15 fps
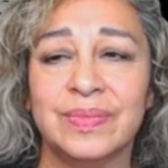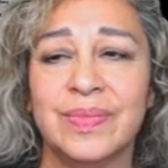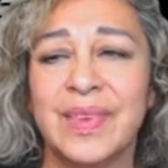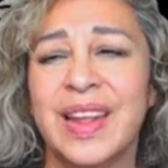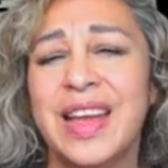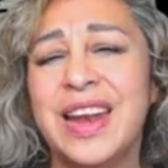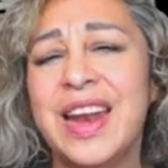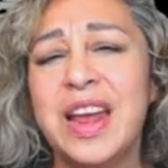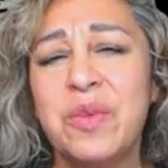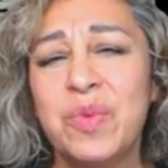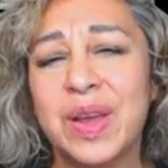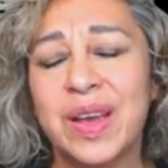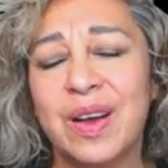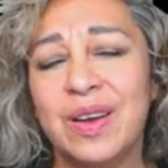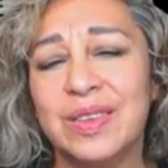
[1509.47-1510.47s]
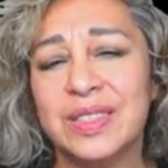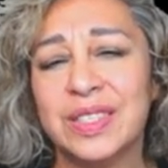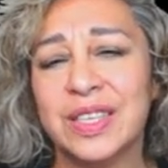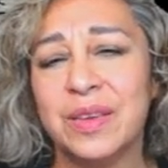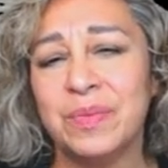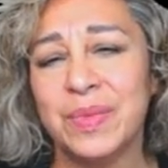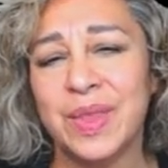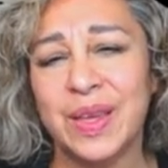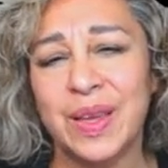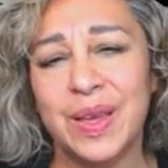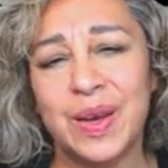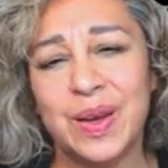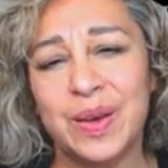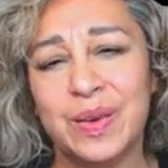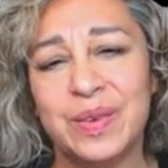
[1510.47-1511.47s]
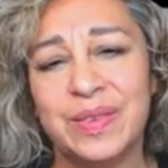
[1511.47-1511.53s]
And I recall something, you know.